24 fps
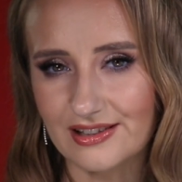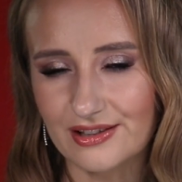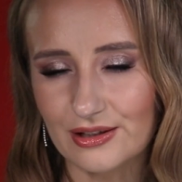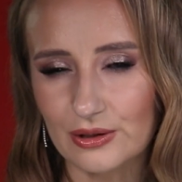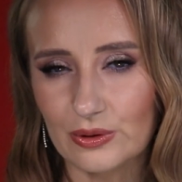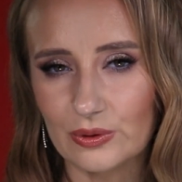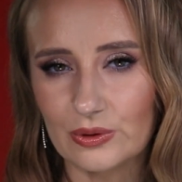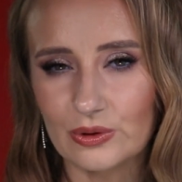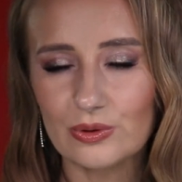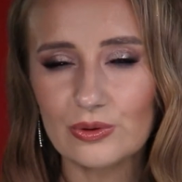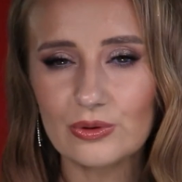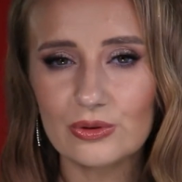
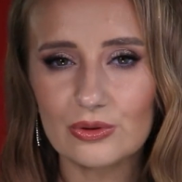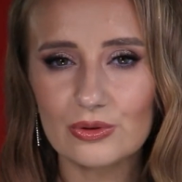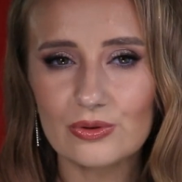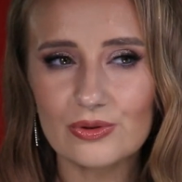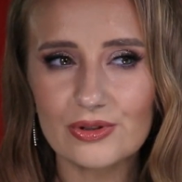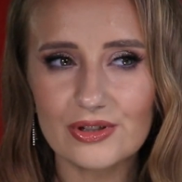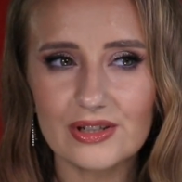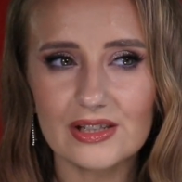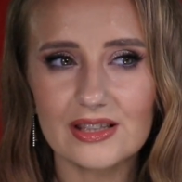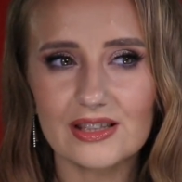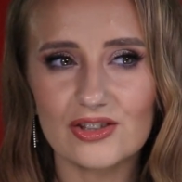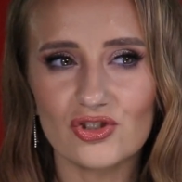So you
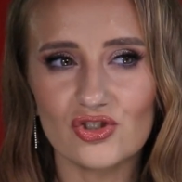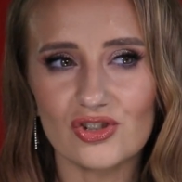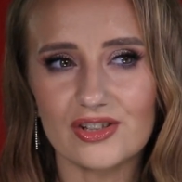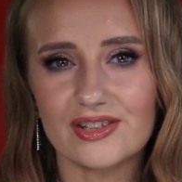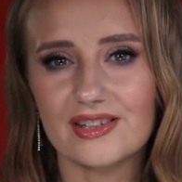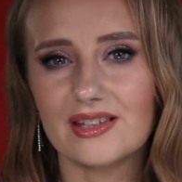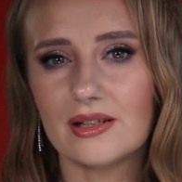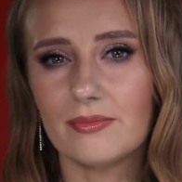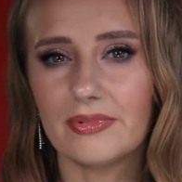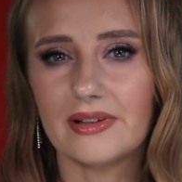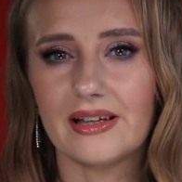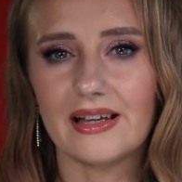use it
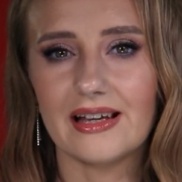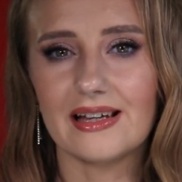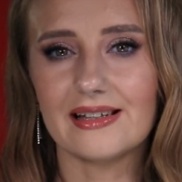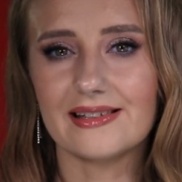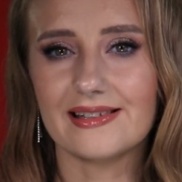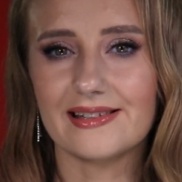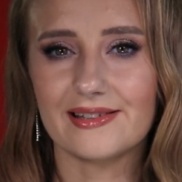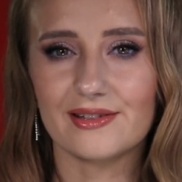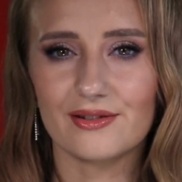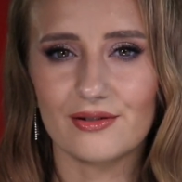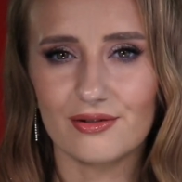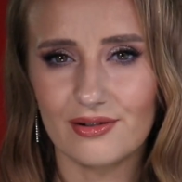just simply
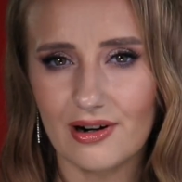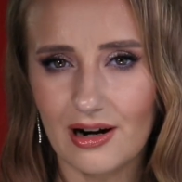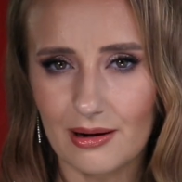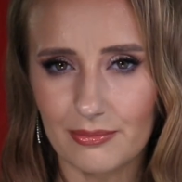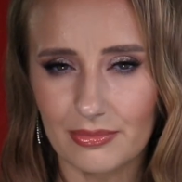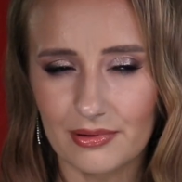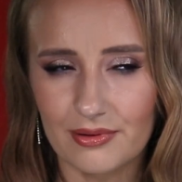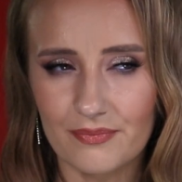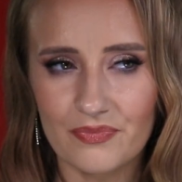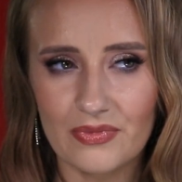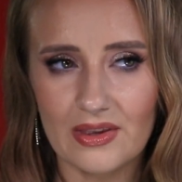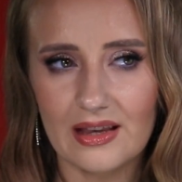as a
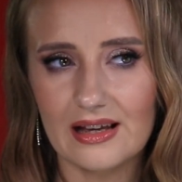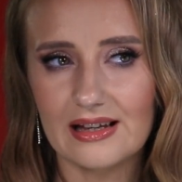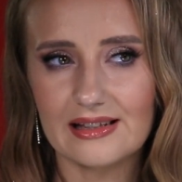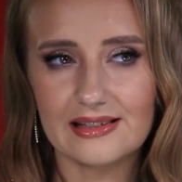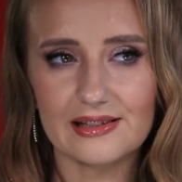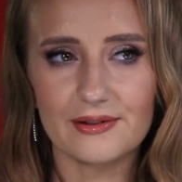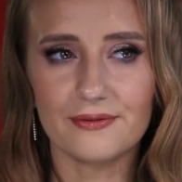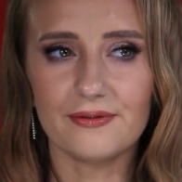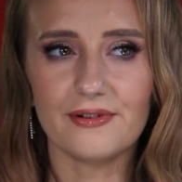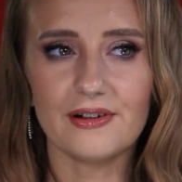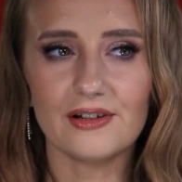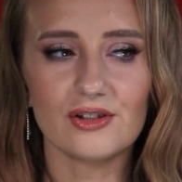scrub,
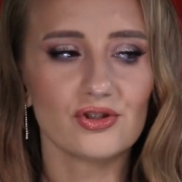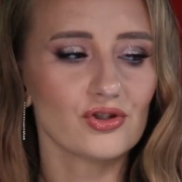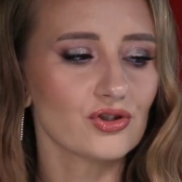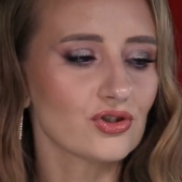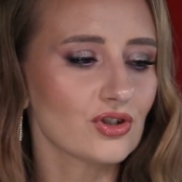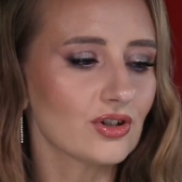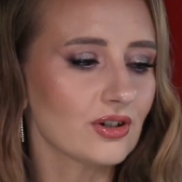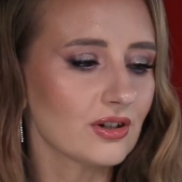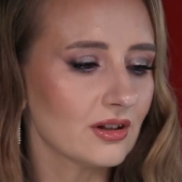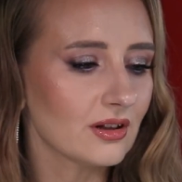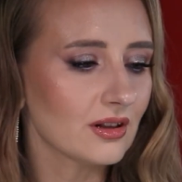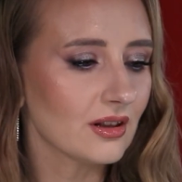as a
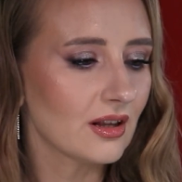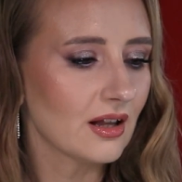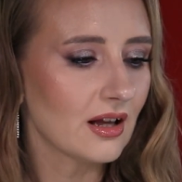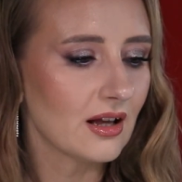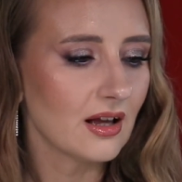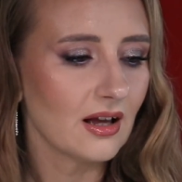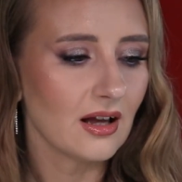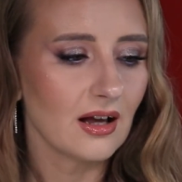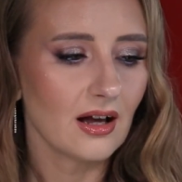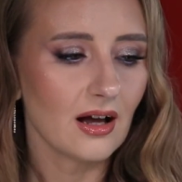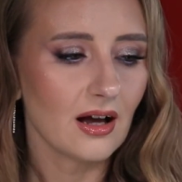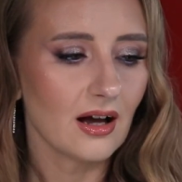facial
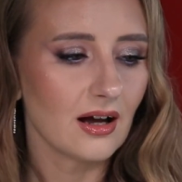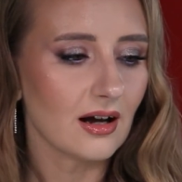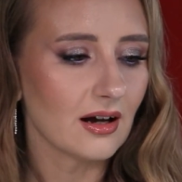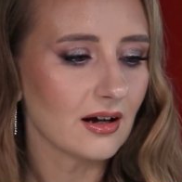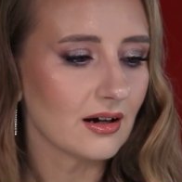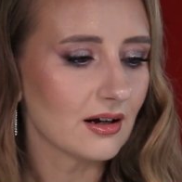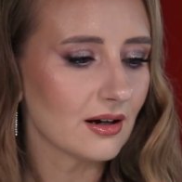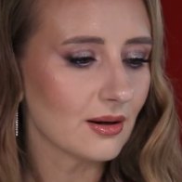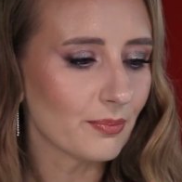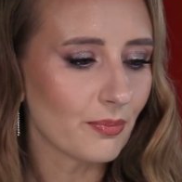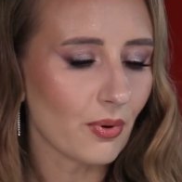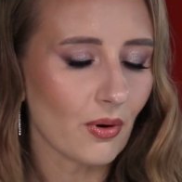
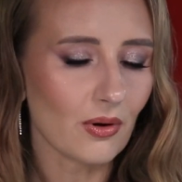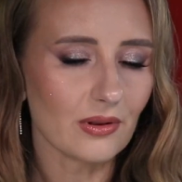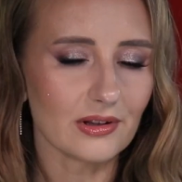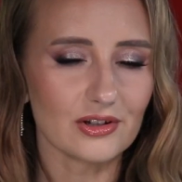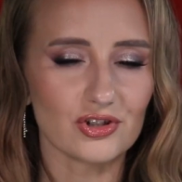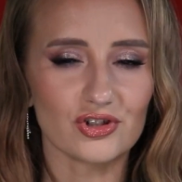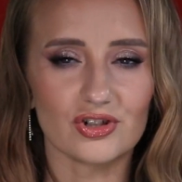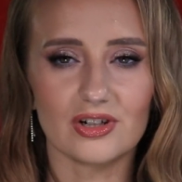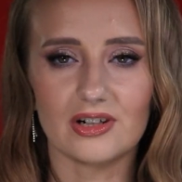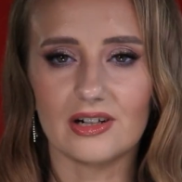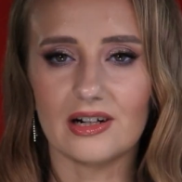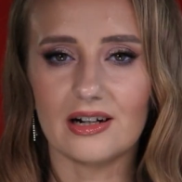
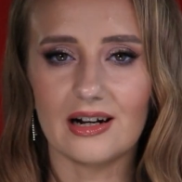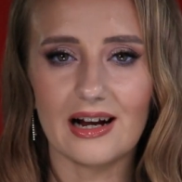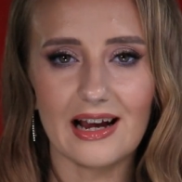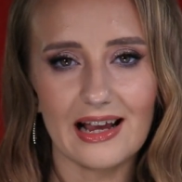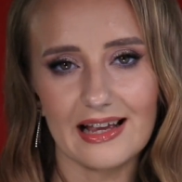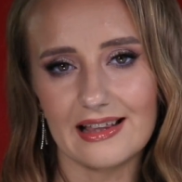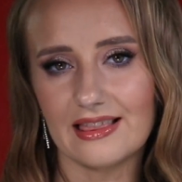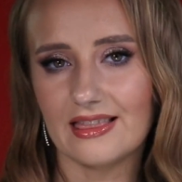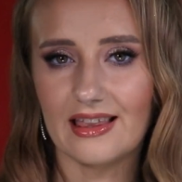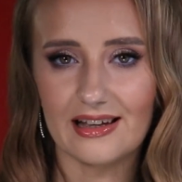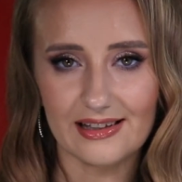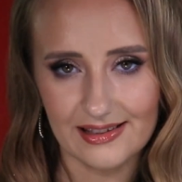polisher,
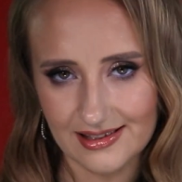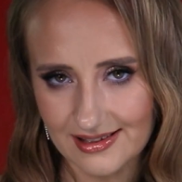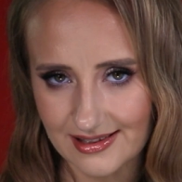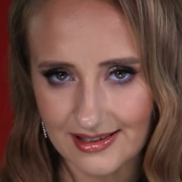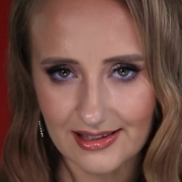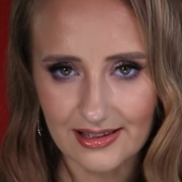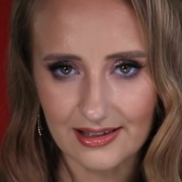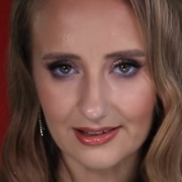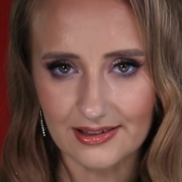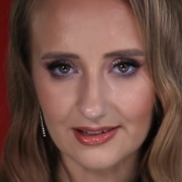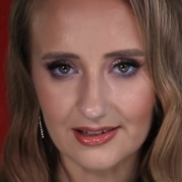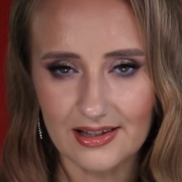and
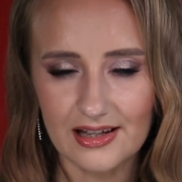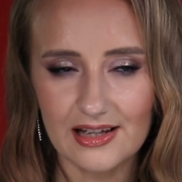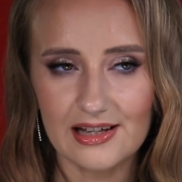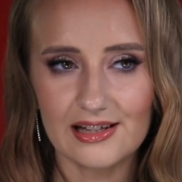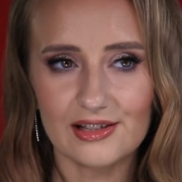that's it.